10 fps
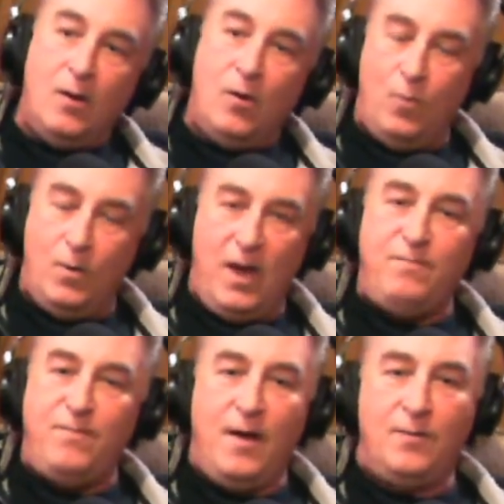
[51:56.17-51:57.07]
What I
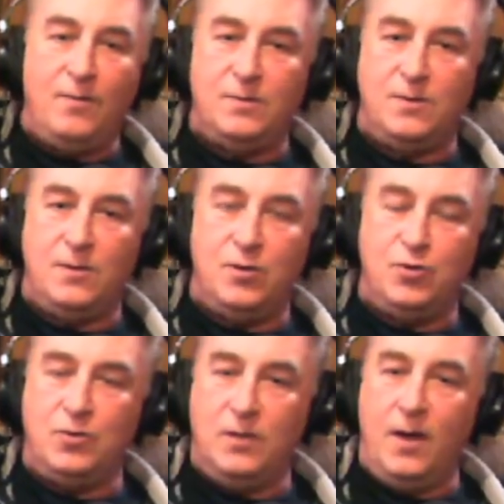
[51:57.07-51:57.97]
found is
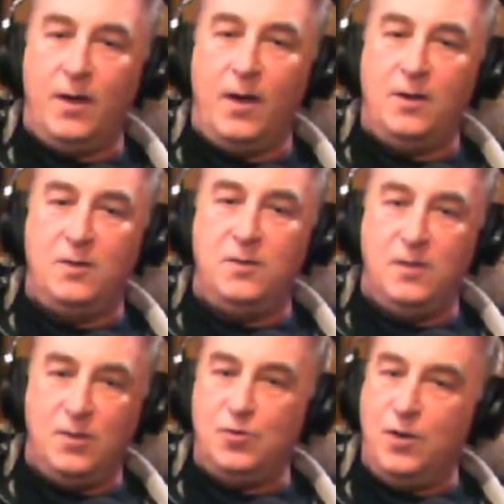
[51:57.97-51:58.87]
initially I got into
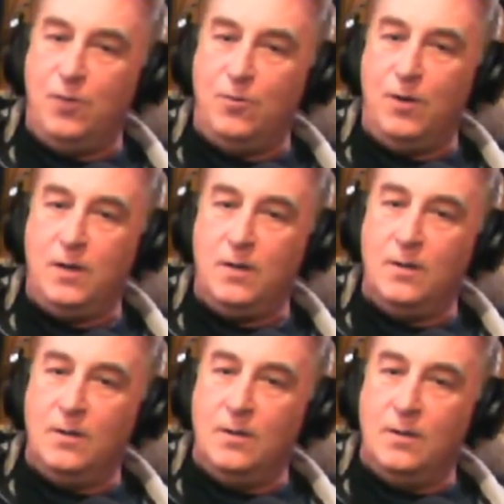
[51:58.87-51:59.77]
engineering
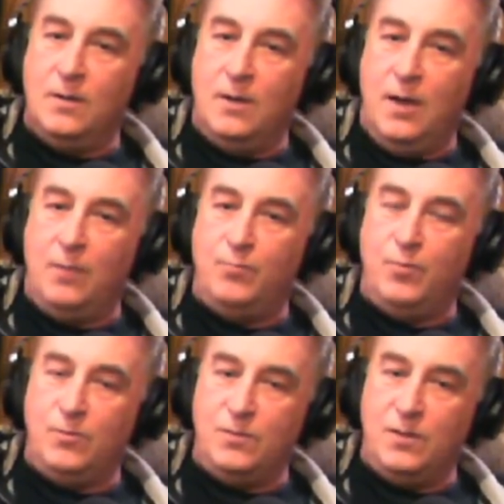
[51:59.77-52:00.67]
and
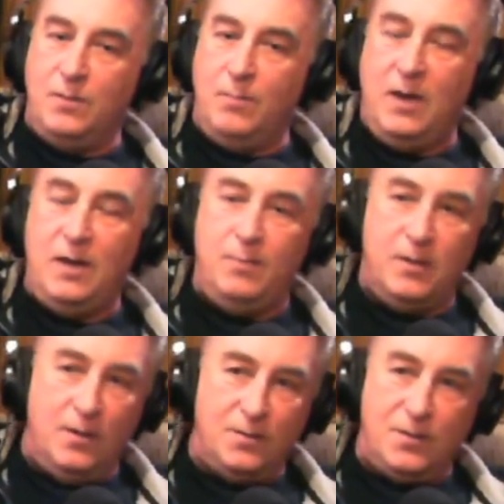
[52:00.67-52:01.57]
producing mainly
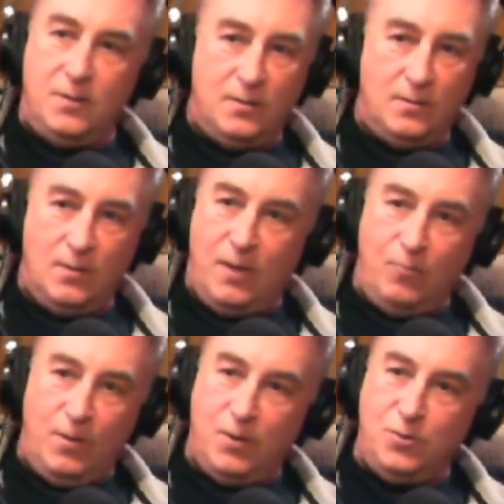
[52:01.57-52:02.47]
because I didn't like
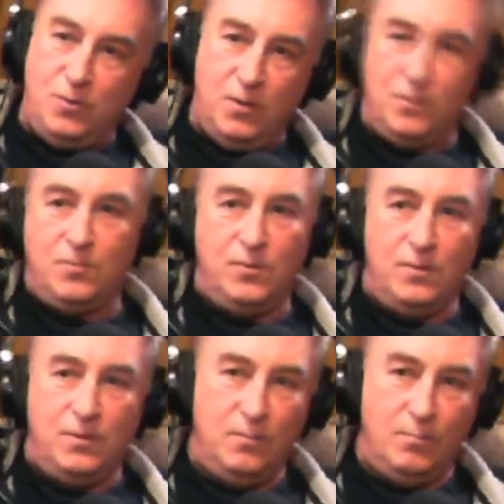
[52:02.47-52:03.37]
what engineers were doing
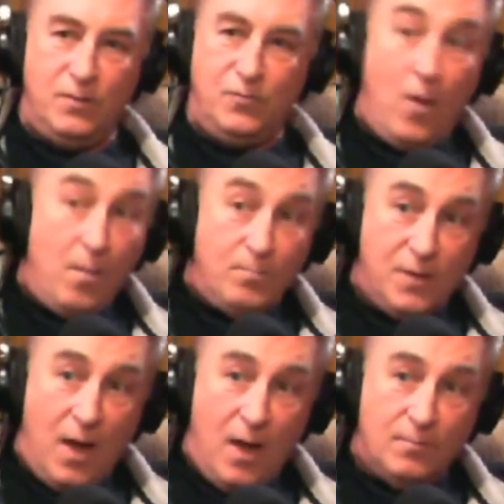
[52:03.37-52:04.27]
to drum
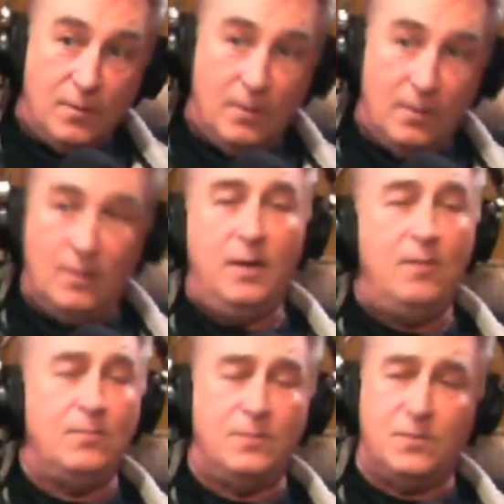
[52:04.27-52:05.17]
sound. Yeah. They
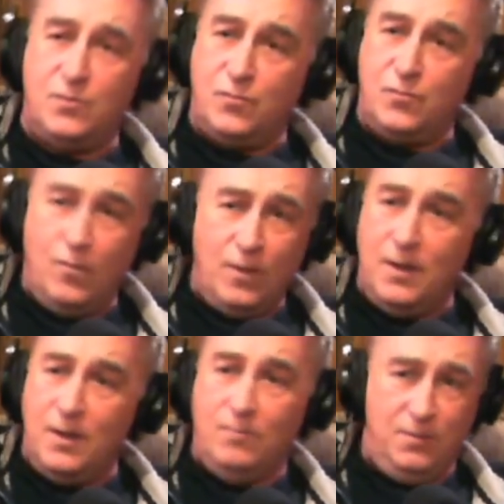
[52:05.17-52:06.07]
were destroying
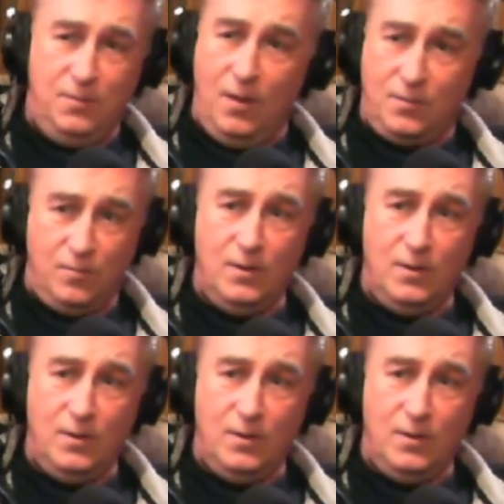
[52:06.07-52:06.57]
it. We talked earlier.